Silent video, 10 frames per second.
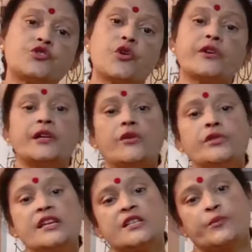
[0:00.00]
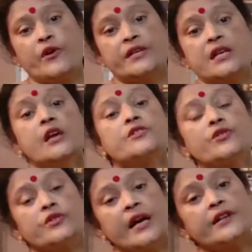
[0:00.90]
down these points so that
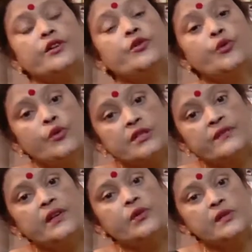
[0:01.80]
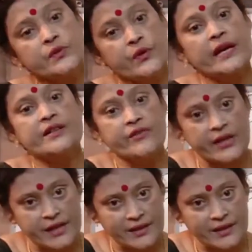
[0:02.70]
your notes will also get ready.